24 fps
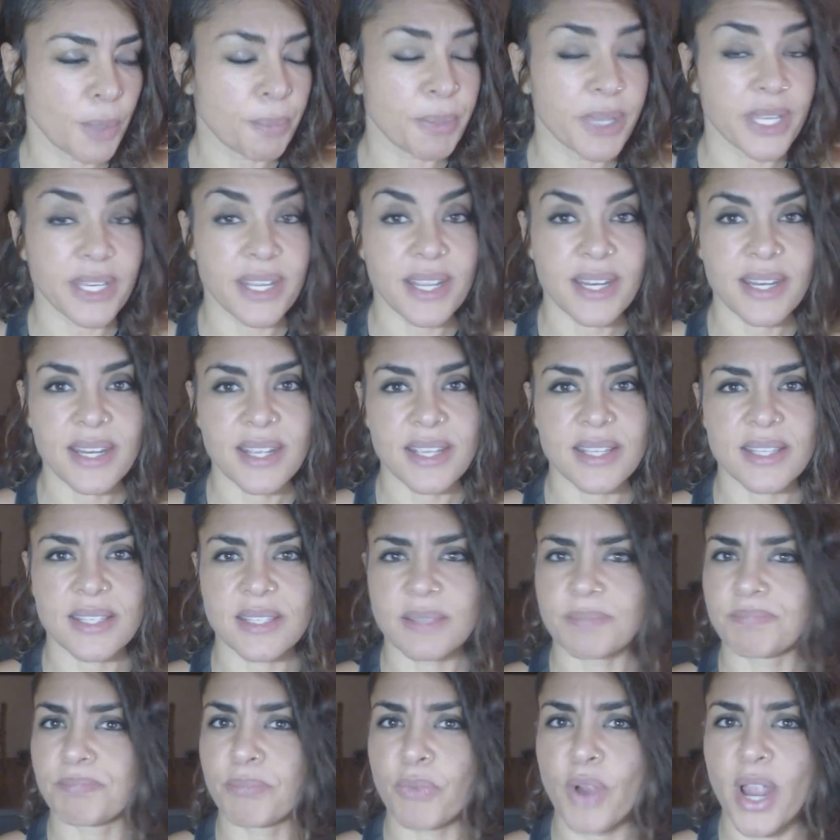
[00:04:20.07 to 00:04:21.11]
opinion,
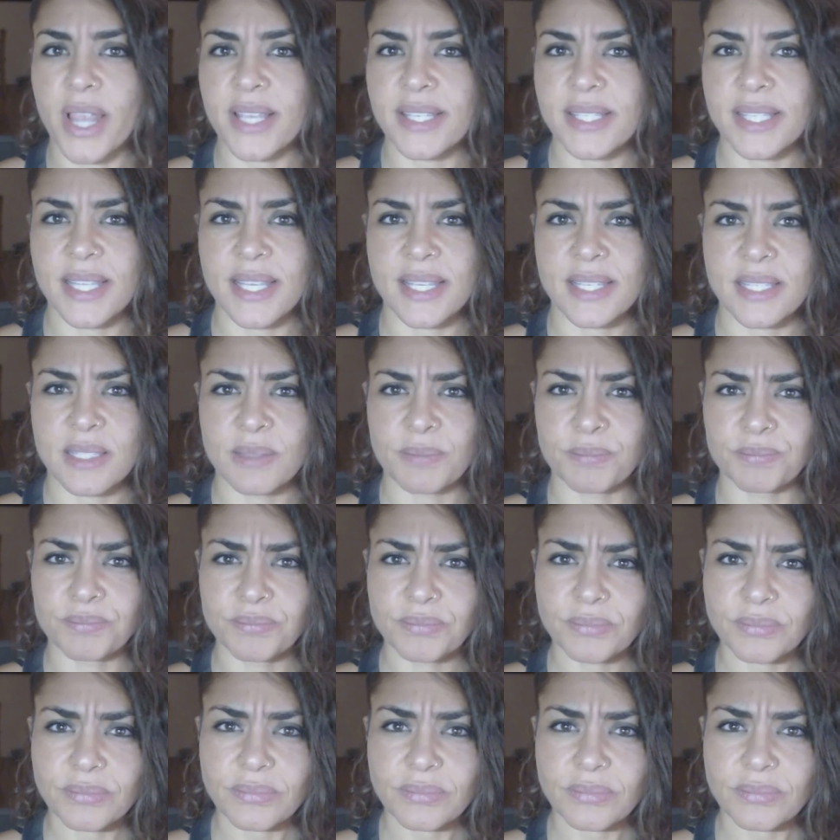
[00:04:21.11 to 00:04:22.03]
is priceless.